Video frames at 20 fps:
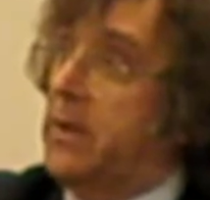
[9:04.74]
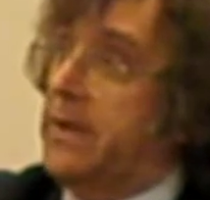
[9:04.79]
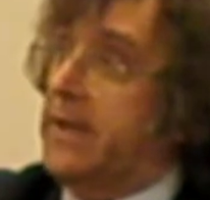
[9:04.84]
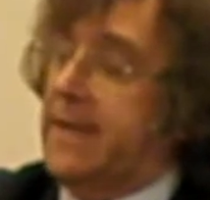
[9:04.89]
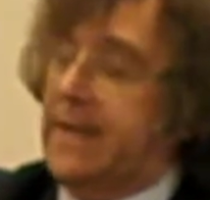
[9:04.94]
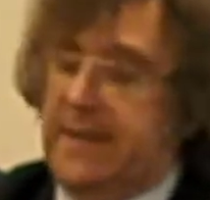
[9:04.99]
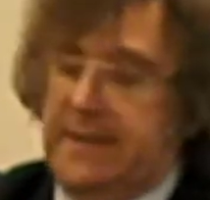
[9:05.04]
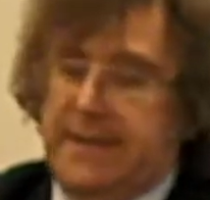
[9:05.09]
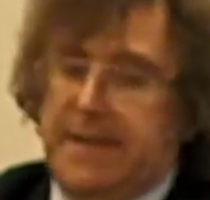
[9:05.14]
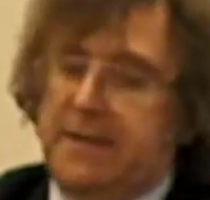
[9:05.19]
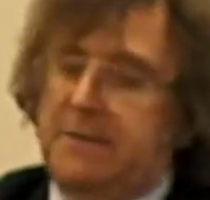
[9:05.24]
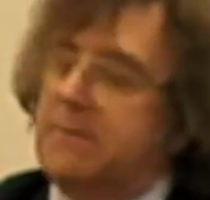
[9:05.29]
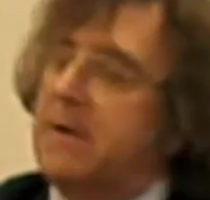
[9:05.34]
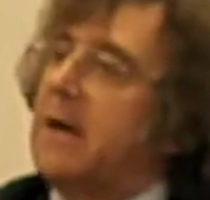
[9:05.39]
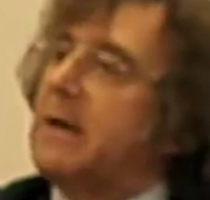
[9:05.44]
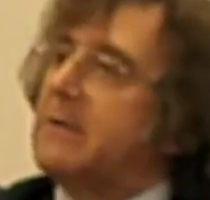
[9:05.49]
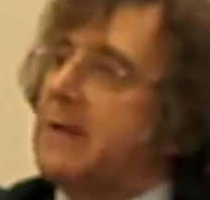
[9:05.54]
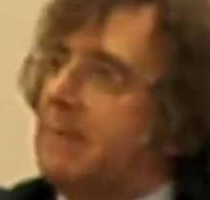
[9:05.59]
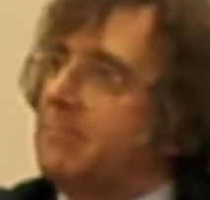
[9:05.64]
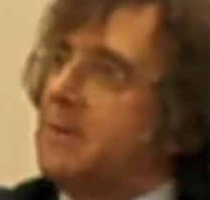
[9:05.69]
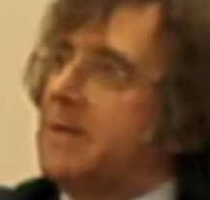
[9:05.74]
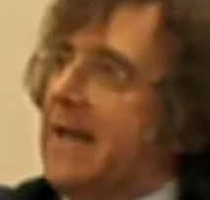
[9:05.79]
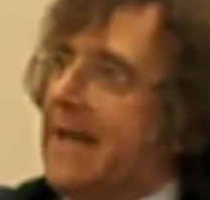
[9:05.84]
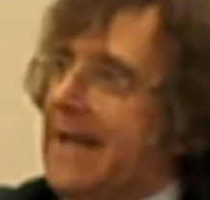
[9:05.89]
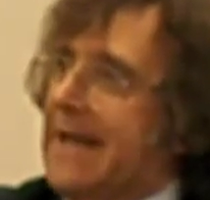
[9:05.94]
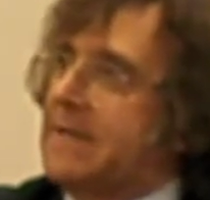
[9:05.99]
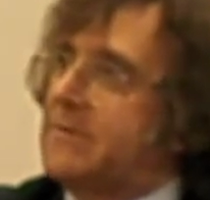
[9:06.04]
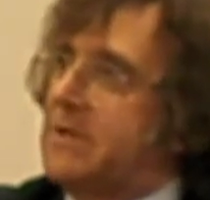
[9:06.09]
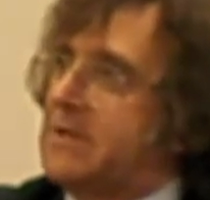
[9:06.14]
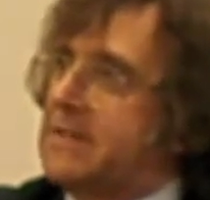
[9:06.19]
and I'm going to
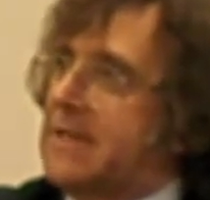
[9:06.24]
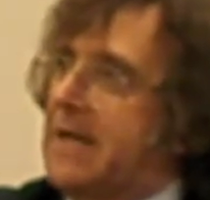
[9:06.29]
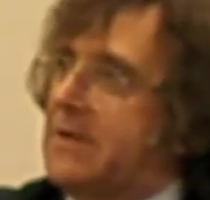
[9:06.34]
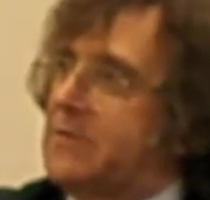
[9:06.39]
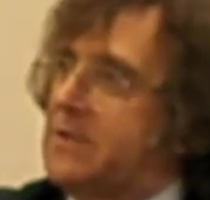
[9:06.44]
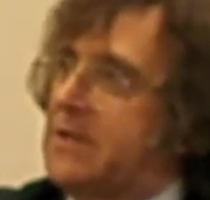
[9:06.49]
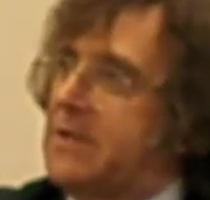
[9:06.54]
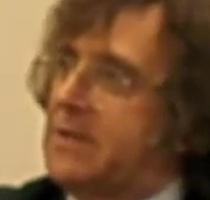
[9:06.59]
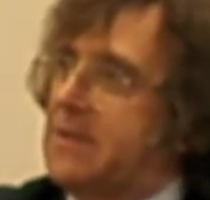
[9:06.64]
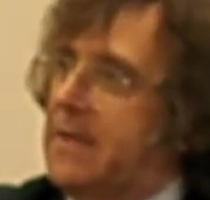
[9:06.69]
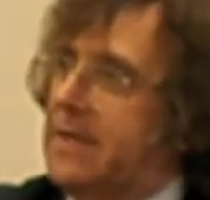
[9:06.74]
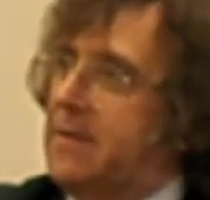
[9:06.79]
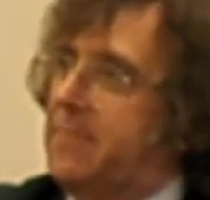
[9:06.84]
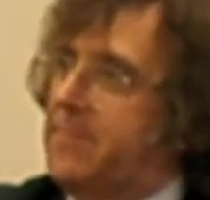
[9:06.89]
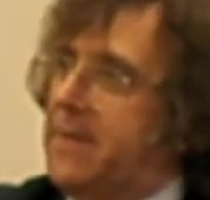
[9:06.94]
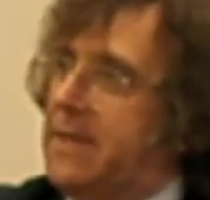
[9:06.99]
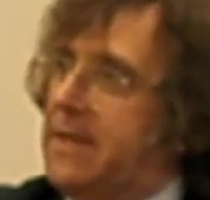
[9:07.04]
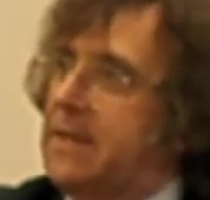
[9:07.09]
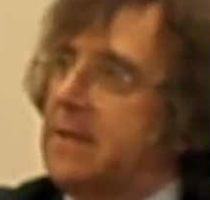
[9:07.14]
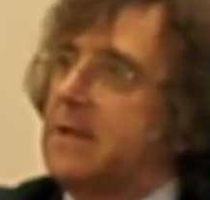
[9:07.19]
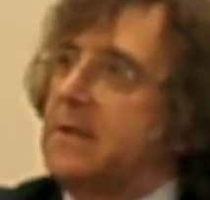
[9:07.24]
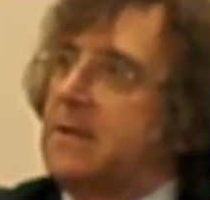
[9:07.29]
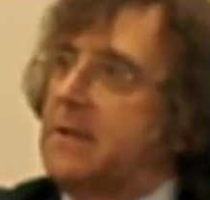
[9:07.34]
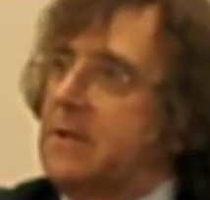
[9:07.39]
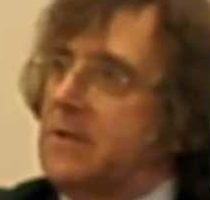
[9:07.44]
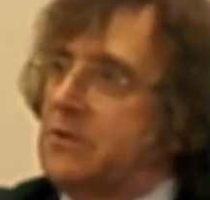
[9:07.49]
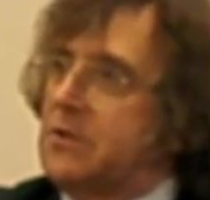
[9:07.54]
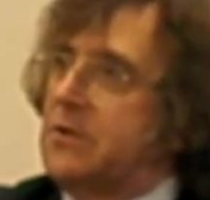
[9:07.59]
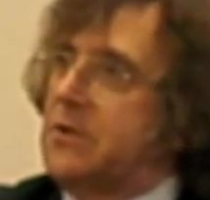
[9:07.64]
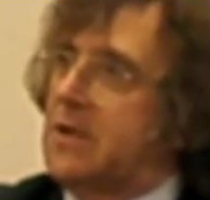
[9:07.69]
hand this out to you in a minute
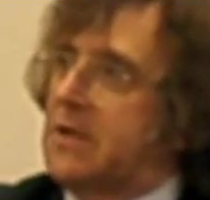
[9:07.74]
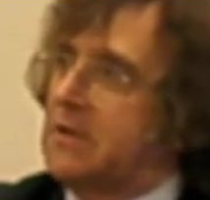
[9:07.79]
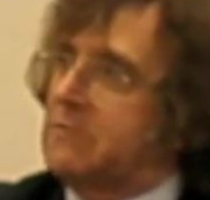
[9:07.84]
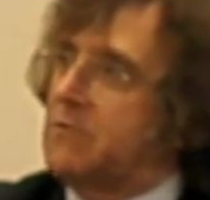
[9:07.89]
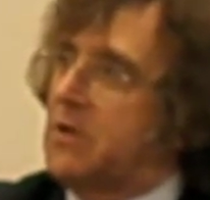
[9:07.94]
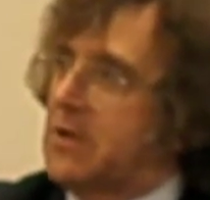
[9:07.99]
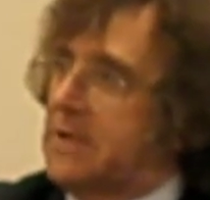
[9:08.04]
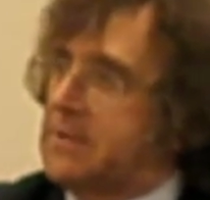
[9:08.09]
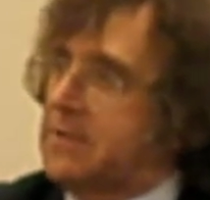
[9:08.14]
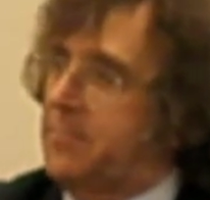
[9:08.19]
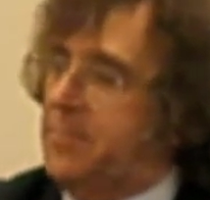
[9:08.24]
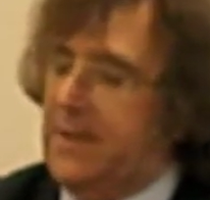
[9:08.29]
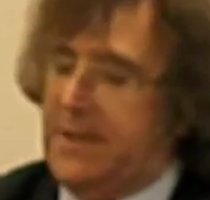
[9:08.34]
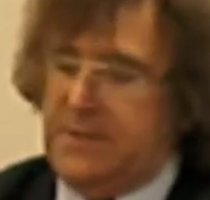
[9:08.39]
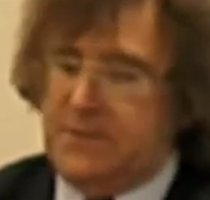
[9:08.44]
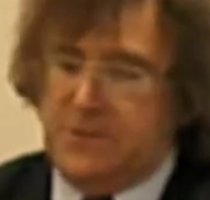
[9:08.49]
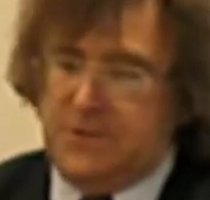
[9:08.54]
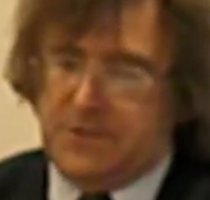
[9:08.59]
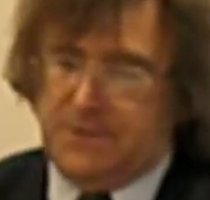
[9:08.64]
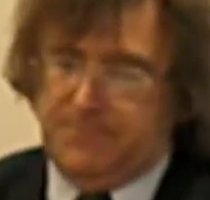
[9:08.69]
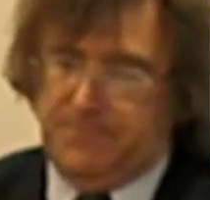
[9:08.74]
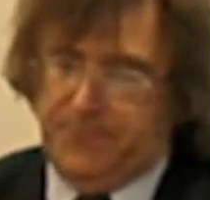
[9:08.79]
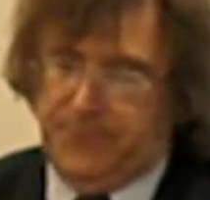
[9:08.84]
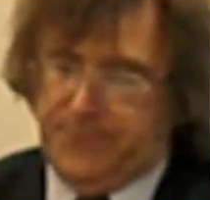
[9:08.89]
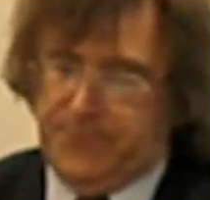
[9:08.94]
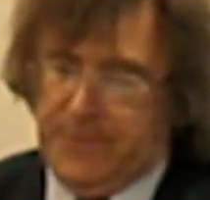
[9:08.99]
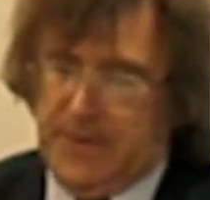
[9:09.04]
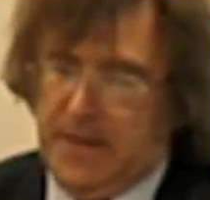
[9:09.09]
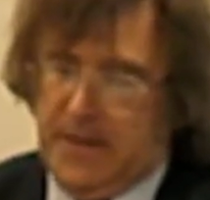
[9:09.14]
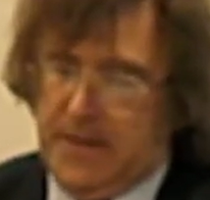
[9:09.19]
so you can look at the pages.
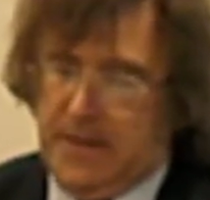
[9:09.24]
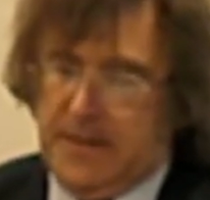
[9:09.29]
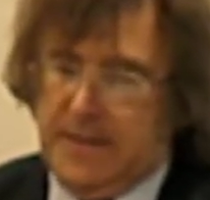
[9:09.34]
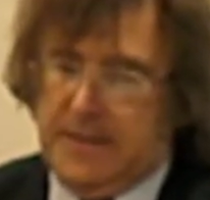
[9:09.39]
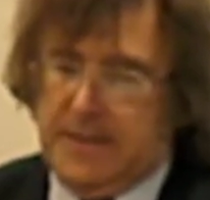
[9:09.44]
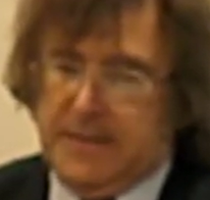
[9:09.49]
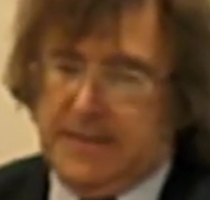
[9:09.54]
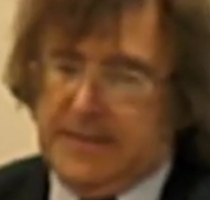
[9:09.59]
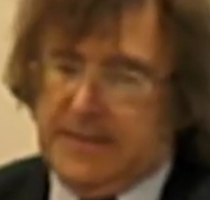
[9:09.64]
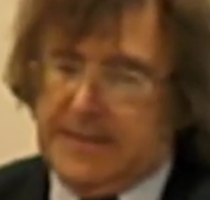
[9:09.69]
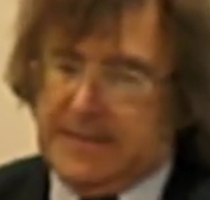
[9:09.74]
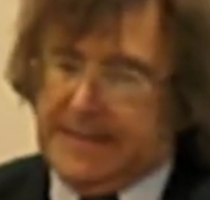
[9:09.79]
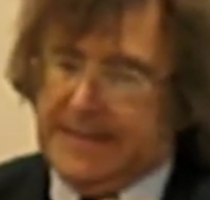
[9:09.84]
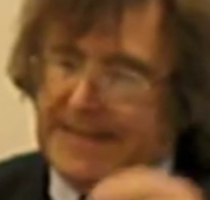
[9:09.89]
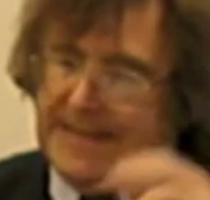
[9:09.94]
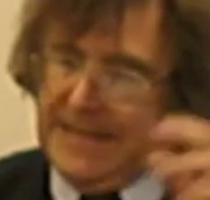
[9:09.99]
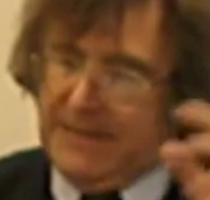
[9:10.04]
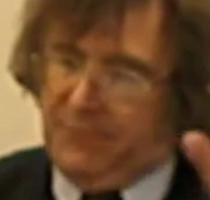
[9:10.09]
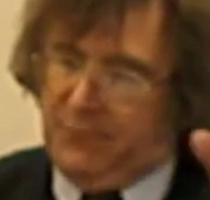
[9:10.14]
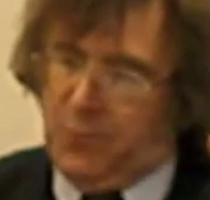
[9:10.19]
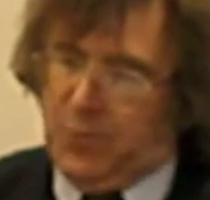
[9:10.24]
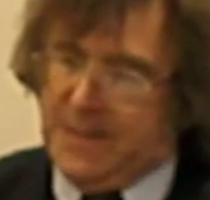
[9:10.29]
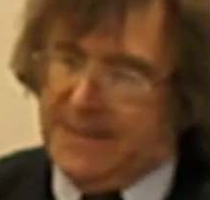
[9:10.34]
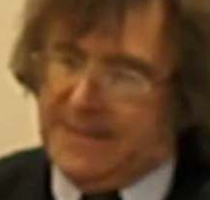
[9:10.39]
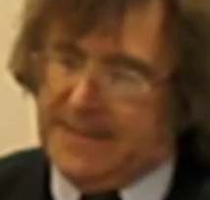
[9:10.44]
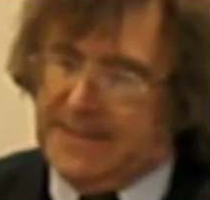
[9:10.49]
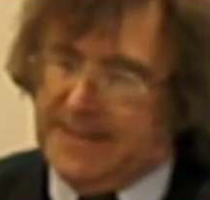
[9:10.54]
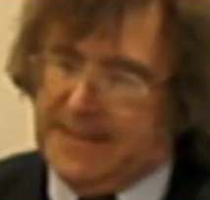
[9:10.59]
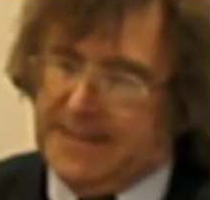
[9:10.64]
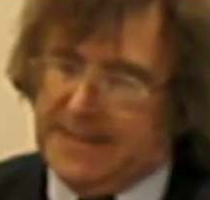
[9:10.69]
If
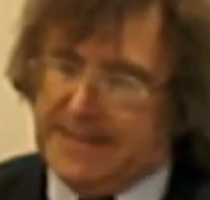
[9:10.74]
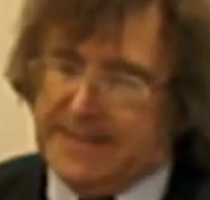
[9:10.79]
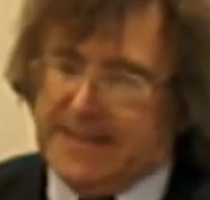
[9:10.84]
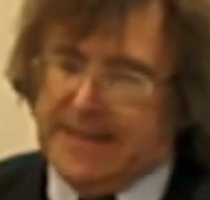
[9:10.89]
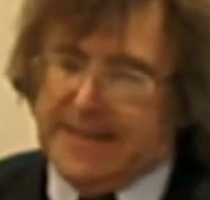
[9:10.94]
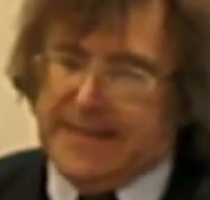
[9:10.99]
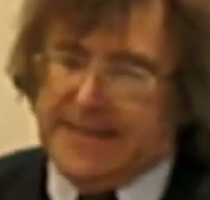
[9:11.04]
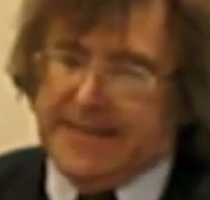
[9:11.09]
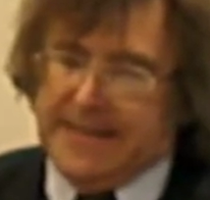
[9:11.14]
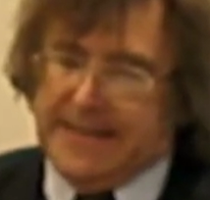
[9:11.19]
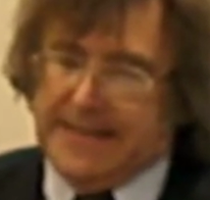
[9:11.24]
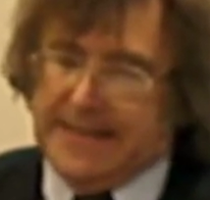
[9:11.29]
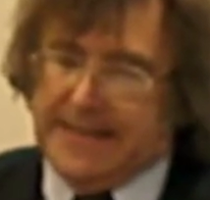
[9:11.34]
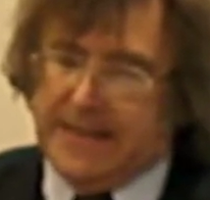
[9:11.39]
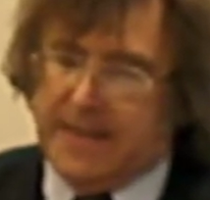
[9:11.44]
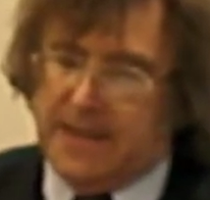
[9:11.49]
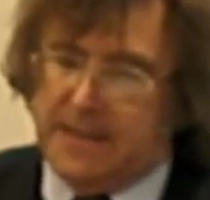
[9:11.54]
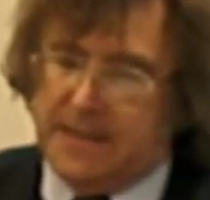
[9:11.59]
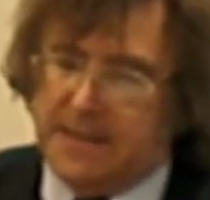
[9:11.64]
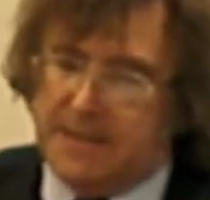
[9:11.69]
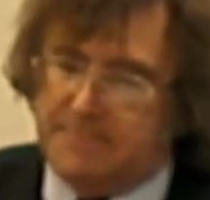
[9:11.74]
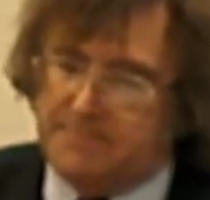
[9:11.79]
we did a